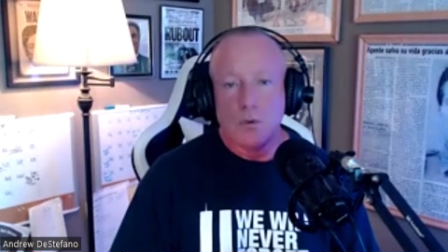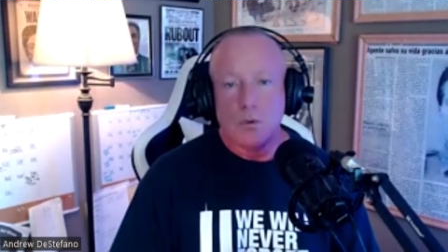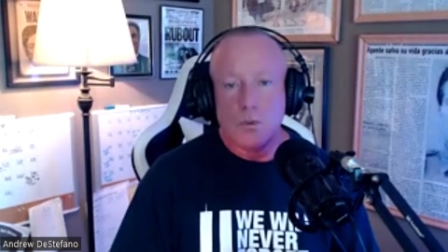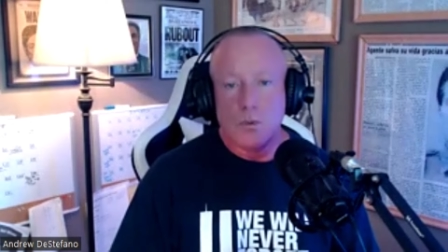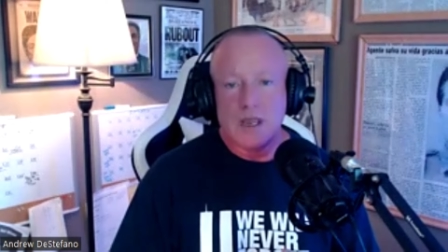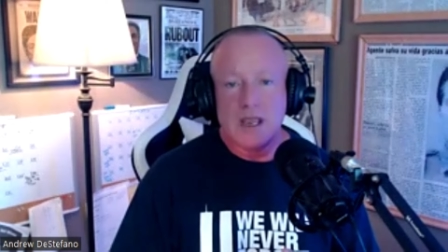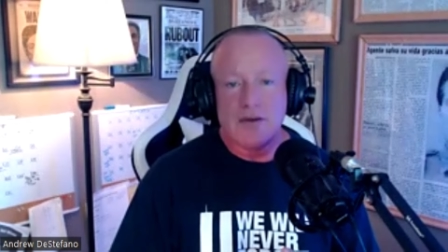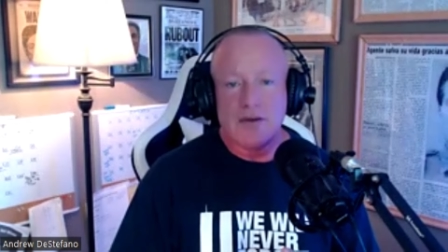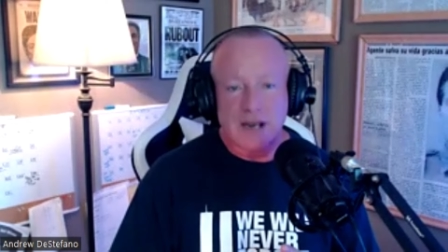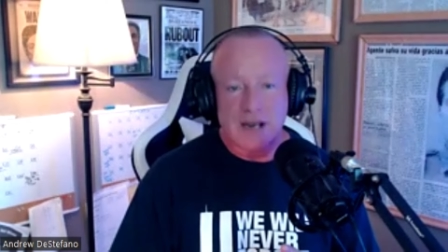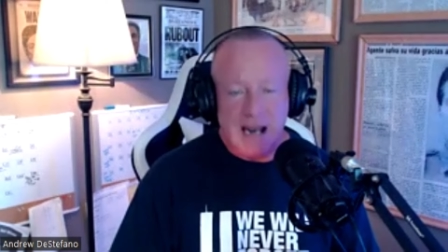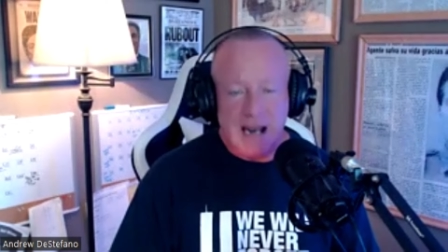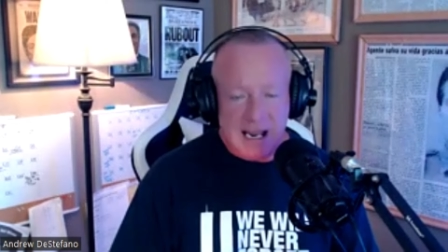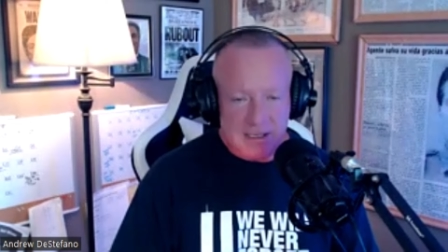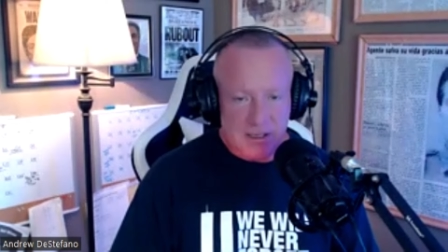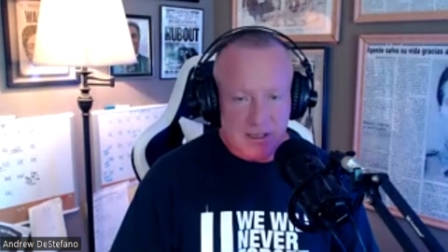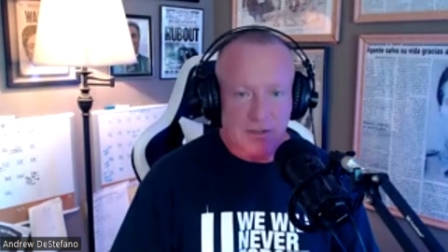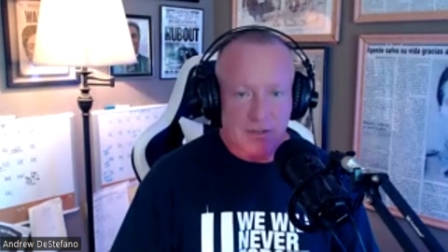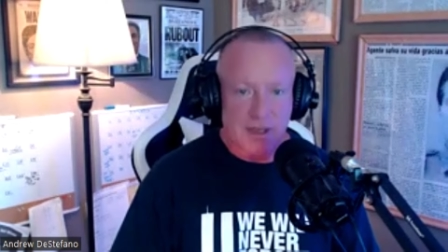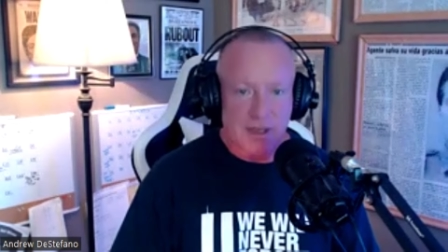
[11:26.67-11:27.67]
we have
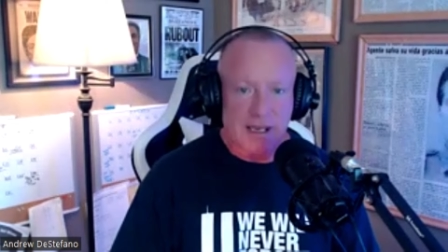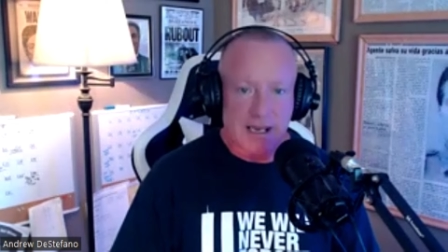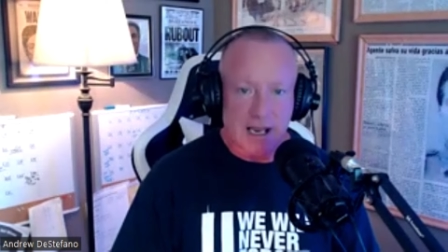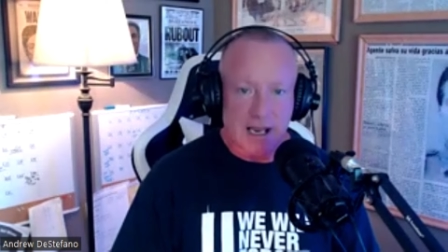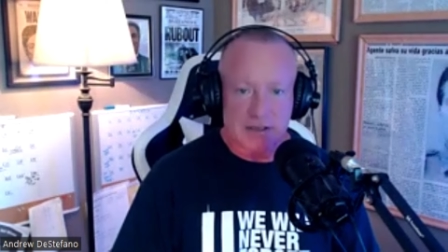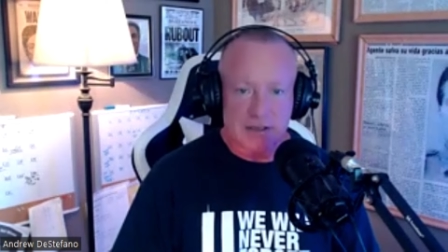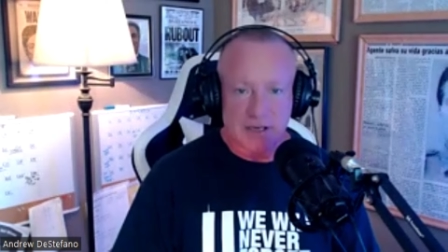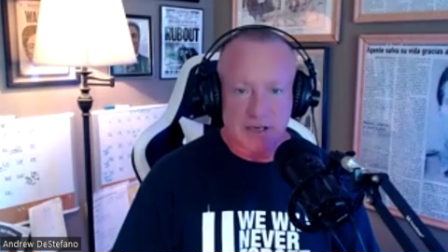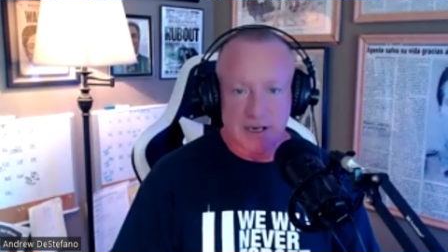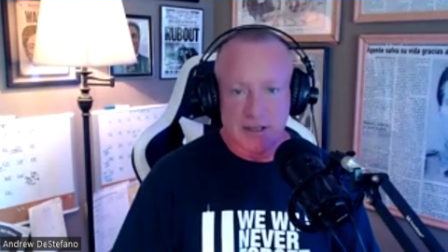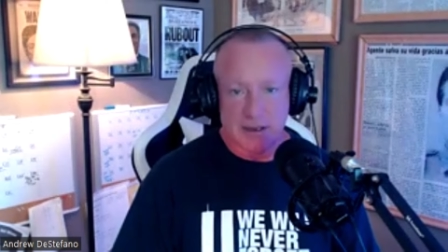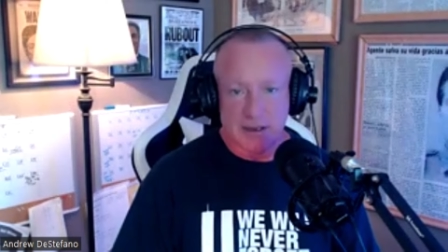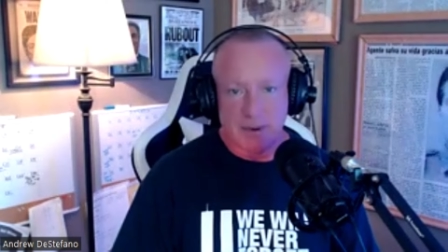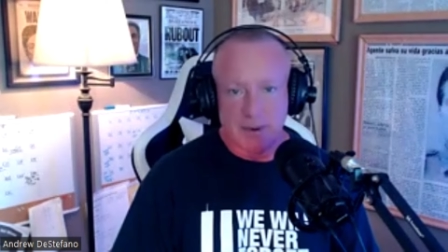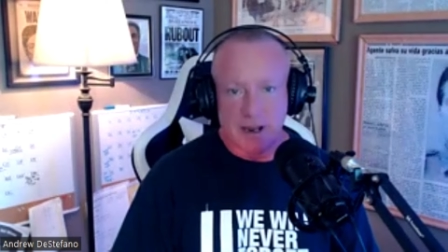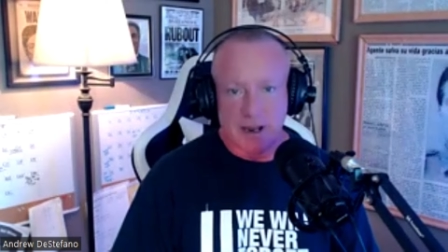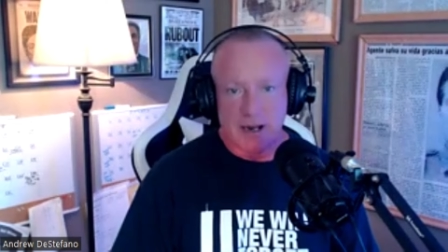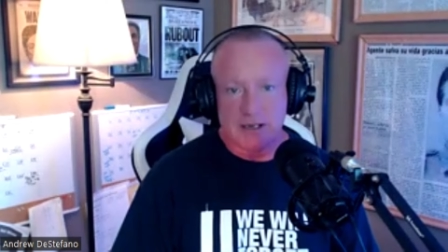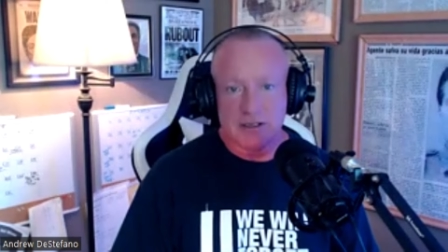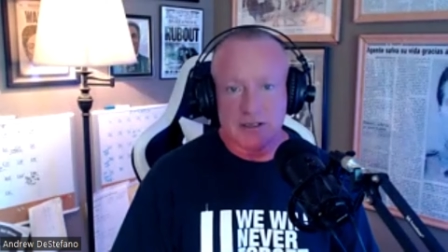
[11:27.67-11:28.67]
got to think outside the
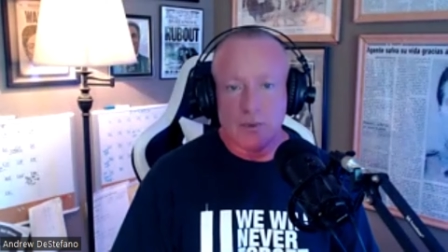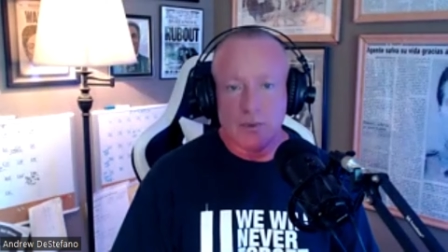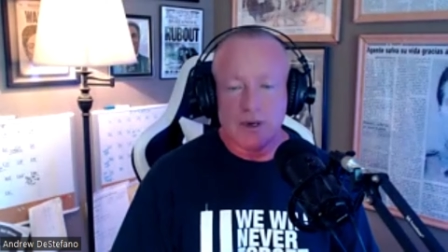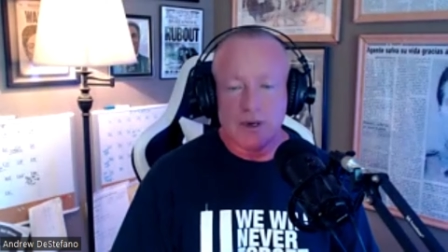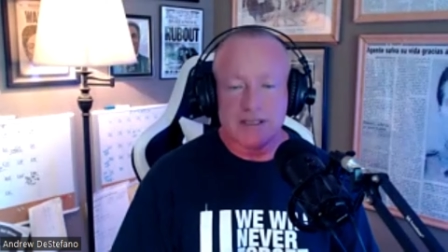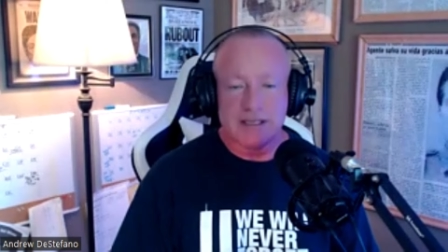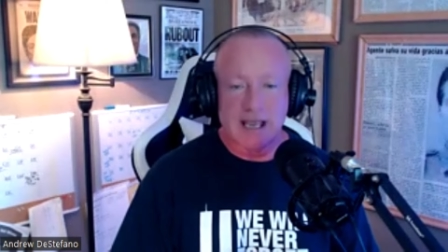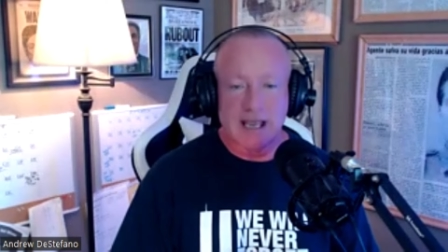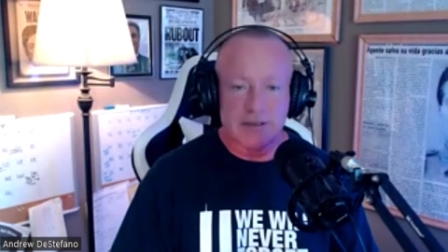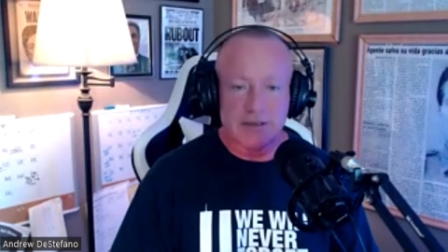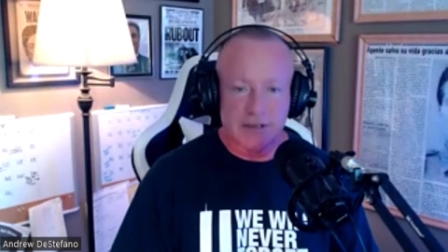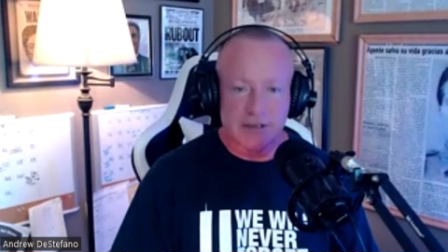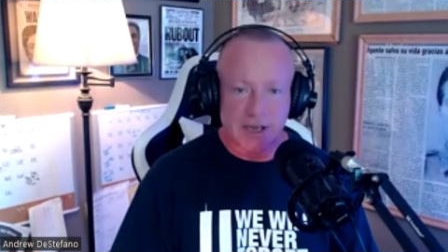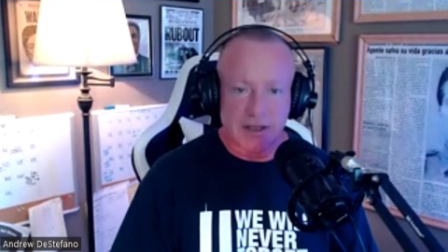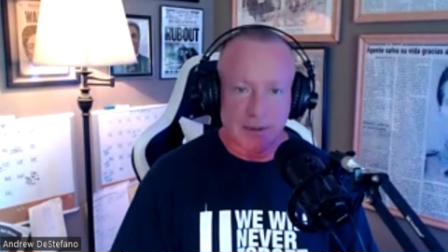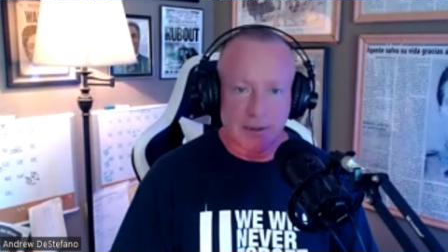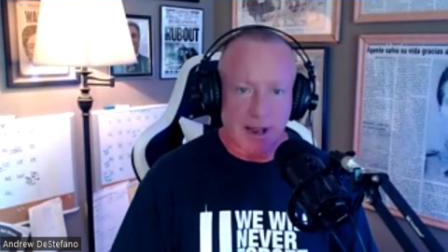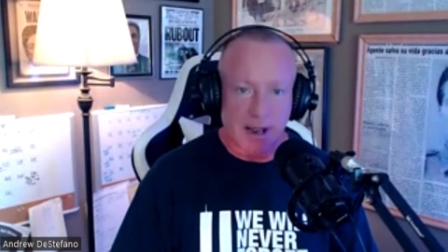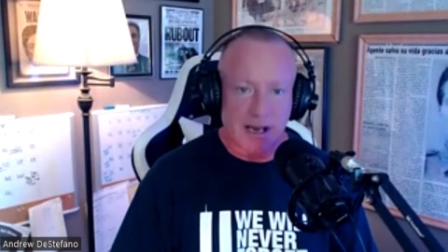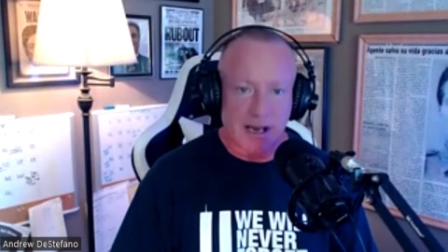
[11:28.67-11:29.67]
box. And what does outside
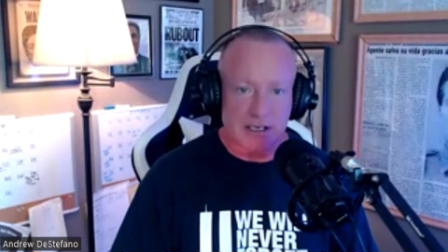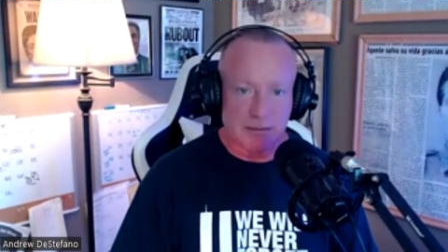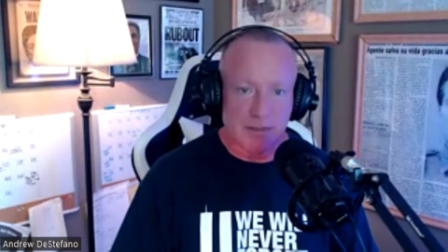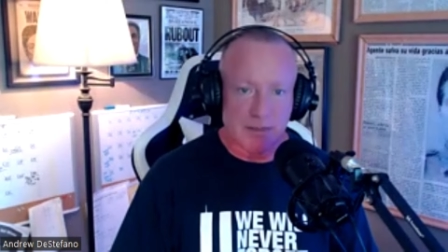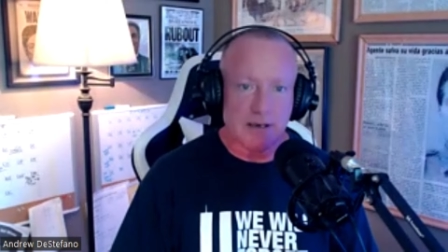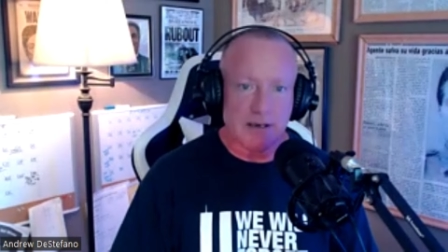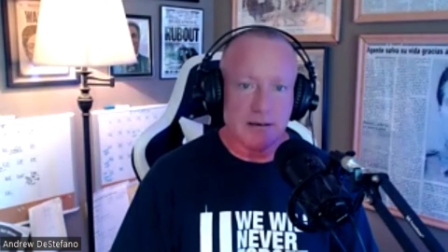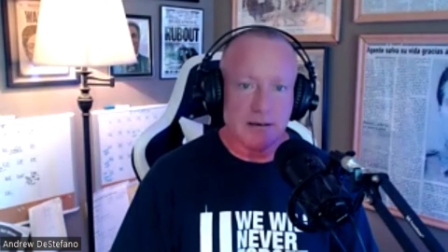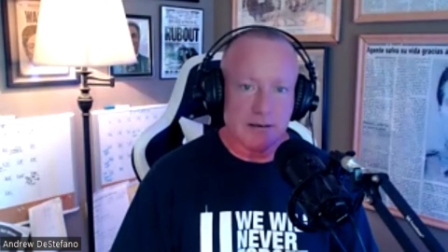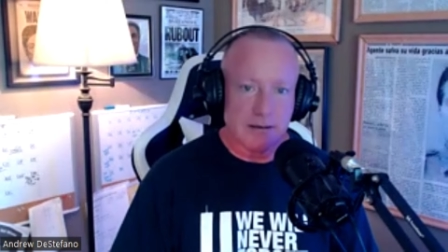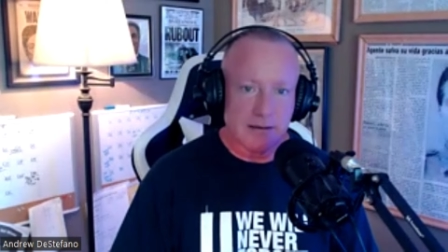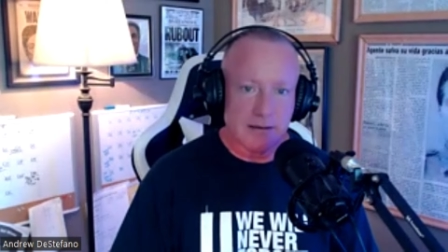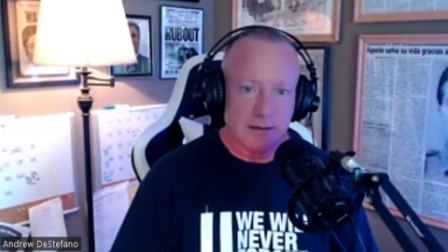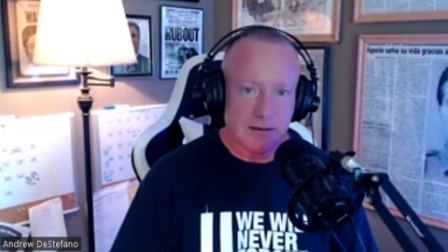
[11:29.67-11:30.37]
the box mean?